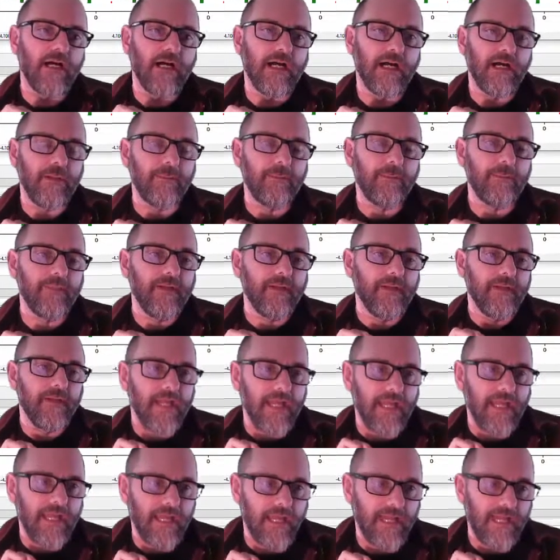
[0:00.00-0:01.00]

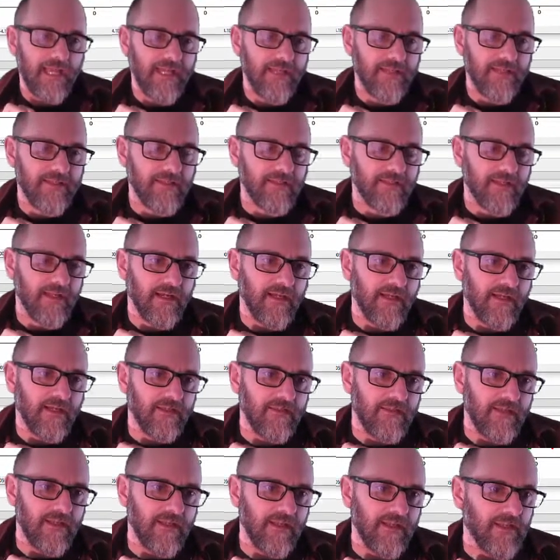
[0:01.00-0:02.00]
and
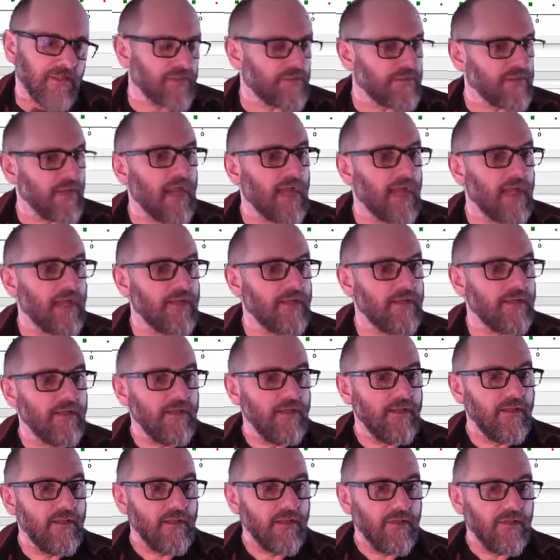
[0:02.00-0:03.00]
then assign
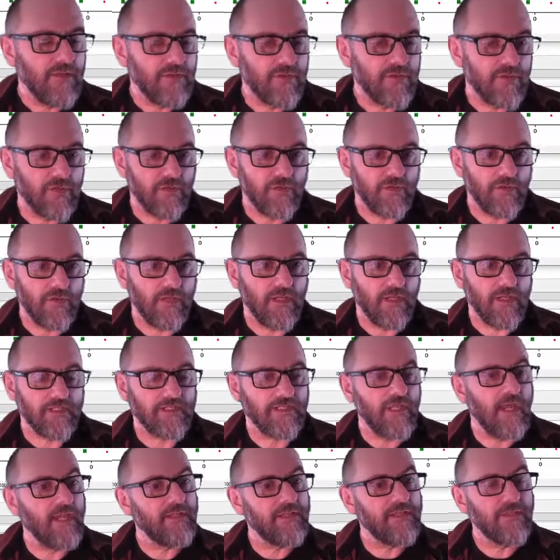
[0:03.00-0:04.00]
to
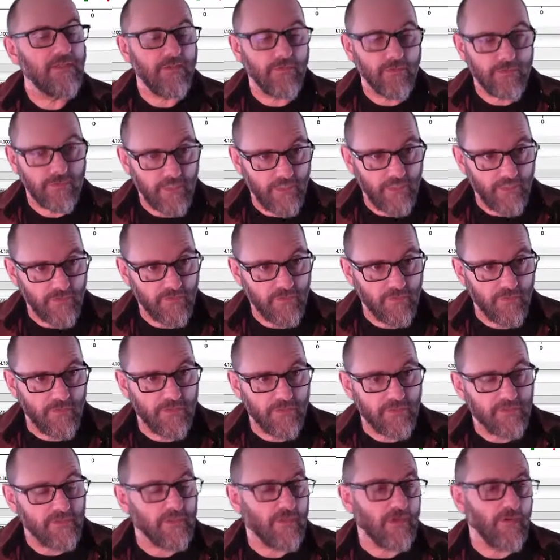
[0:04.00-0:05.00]
those
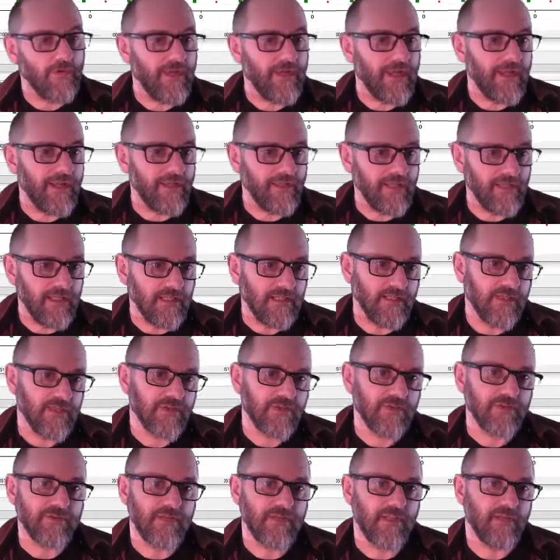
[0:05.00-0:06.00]
centroids to create the
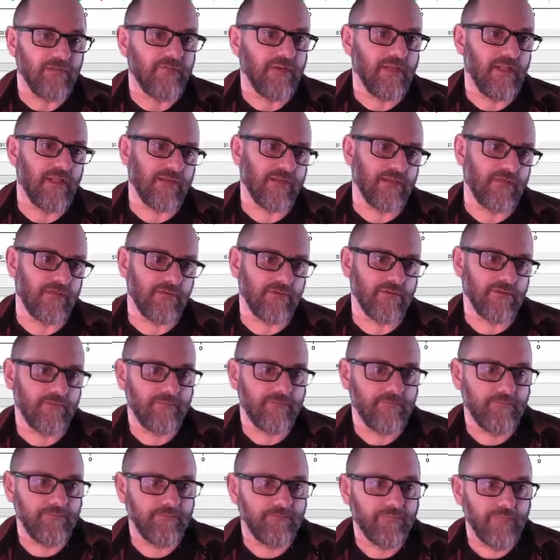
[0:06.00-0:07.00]
initial set of
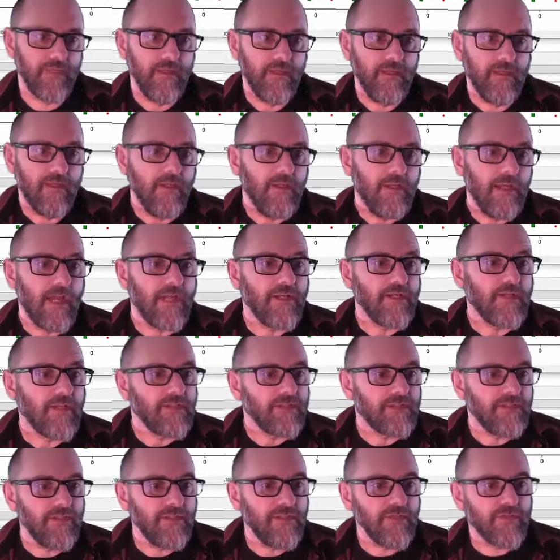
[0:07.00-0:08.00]
clusters. And you
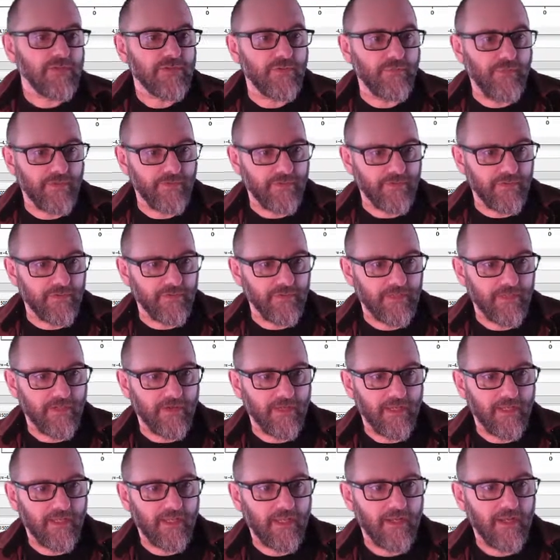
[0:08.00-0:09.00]
can see there's some issues
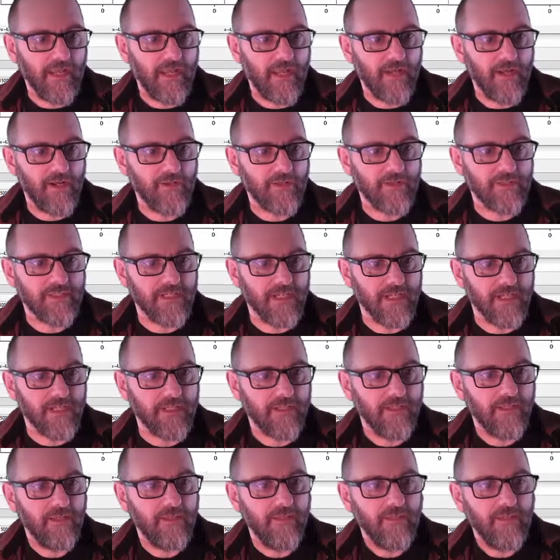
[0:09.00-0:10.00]
here. Like it kind of looks
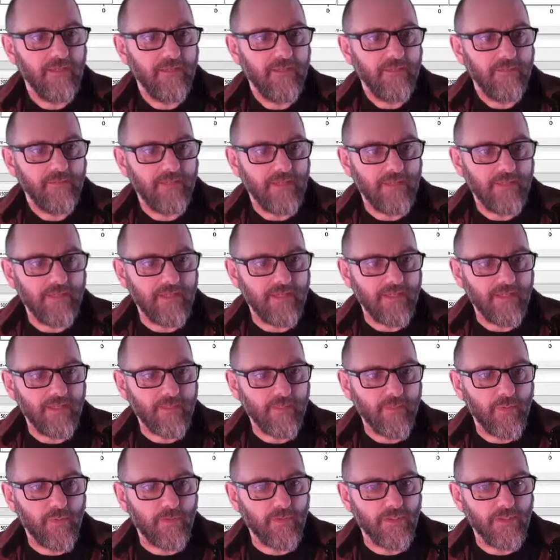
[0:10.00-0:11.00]
like maybe
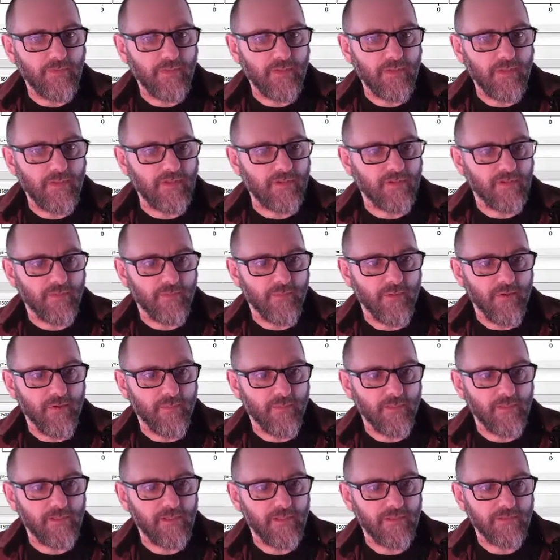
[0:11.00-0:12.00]
these points belong to the
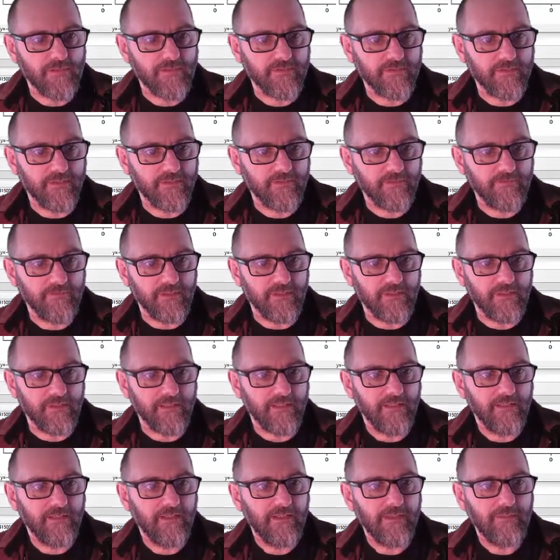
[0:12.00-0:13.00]
purple cluster,
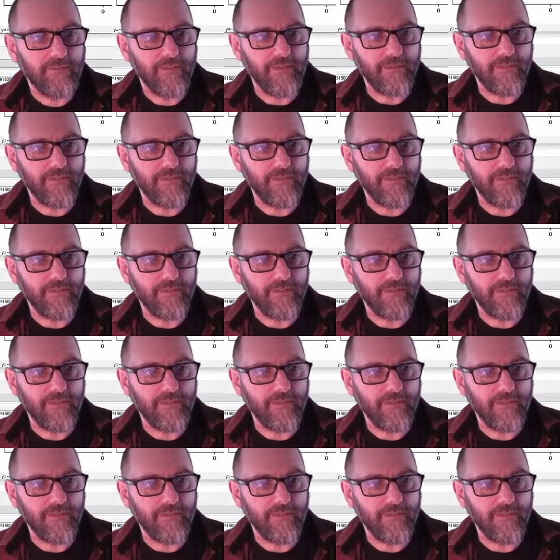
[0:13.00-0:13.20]
really.